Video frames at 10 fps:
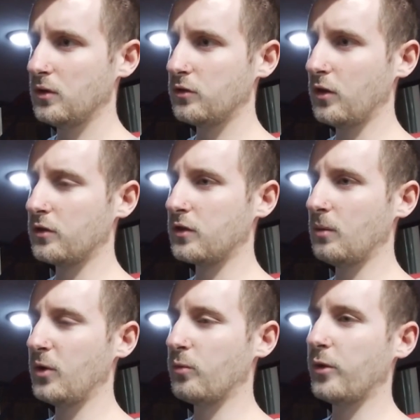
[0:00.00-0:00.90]
So it's going to
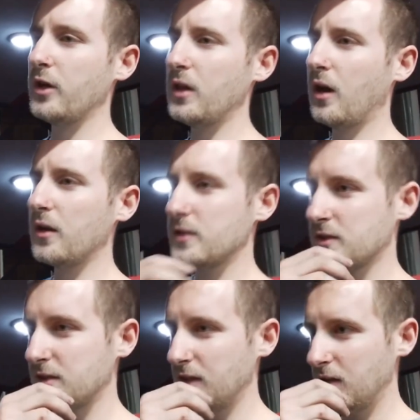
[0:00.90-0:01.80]
be really hard to
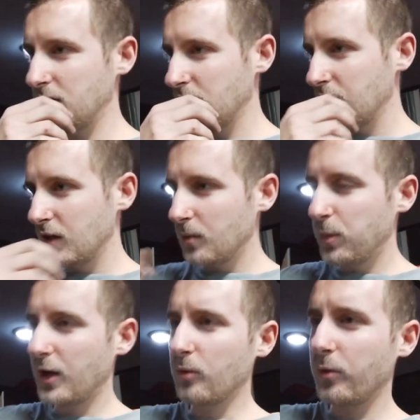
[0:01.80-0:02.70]
see,
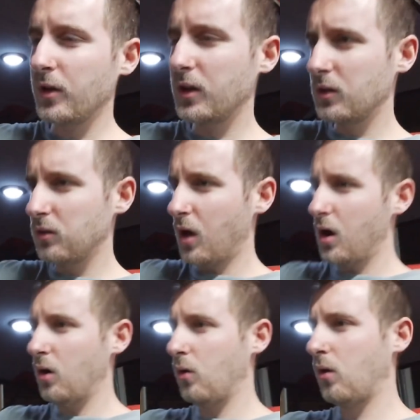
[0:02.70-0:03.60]
but a really
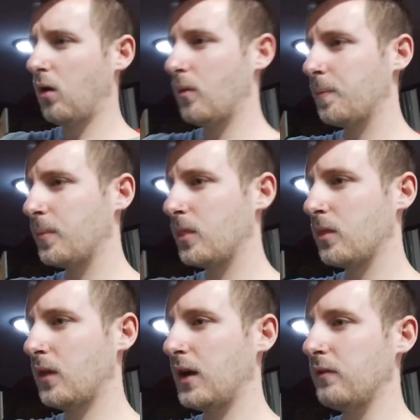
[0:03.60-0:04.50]
low,
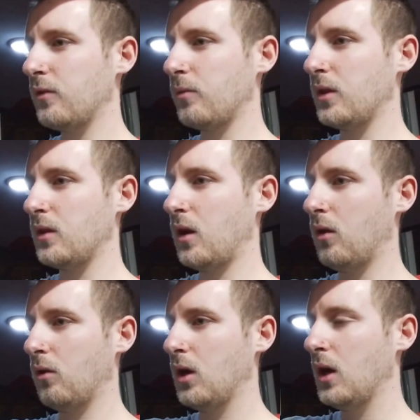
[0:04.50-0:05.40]
not even really
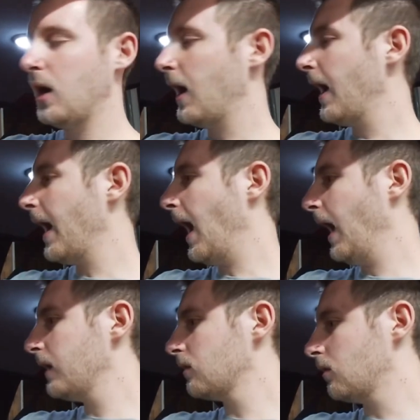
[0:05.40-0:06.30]
low, at
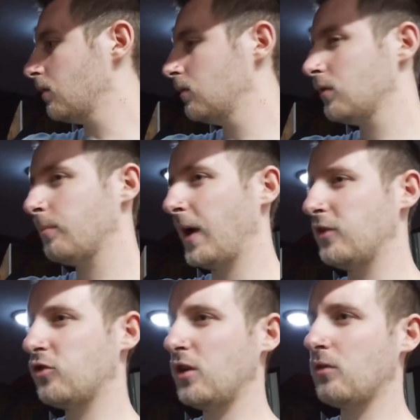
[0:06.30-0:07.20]
idle, my
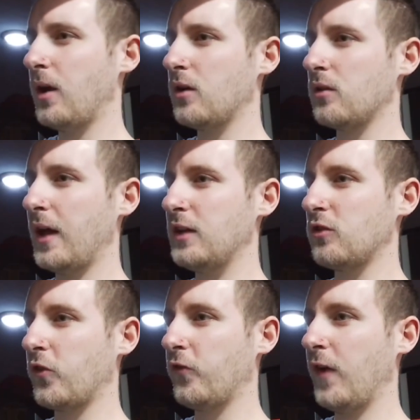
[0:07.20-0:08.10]
generator light
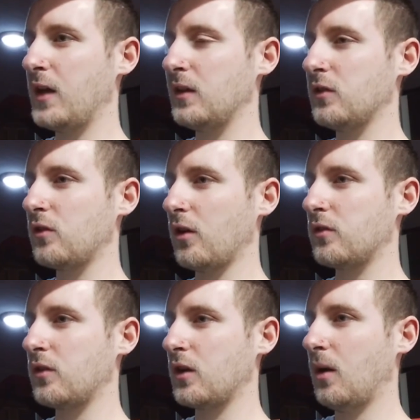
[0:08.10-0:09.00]
just faintly
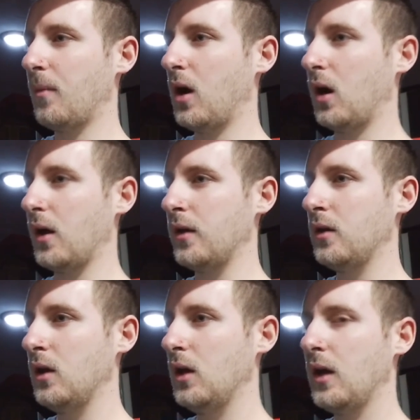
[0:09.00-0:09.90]
starts to come on,
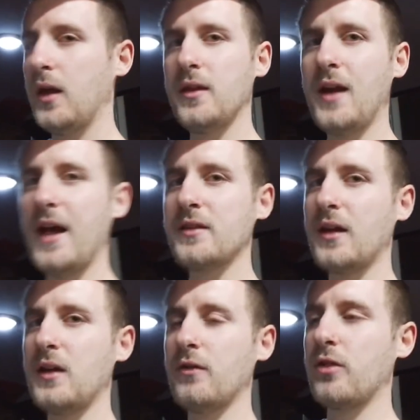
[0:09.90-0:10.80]
and then as I
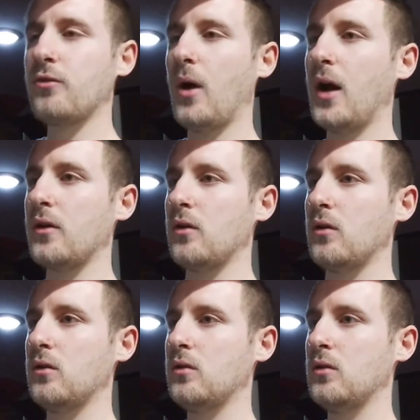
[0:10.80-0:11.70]
give it throttle,
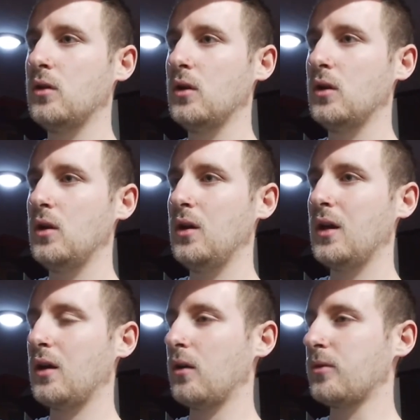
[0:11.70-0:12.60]

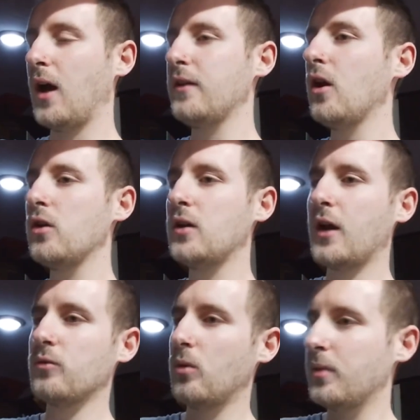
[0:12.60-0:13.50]
it goes on. I know you
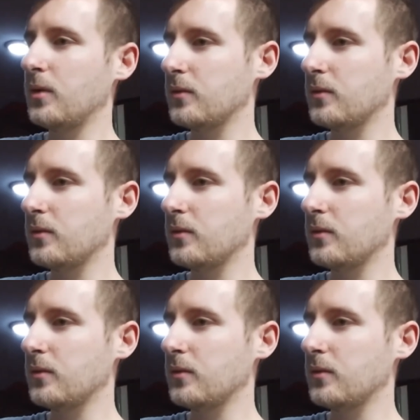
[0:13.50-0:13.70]
guys won't be able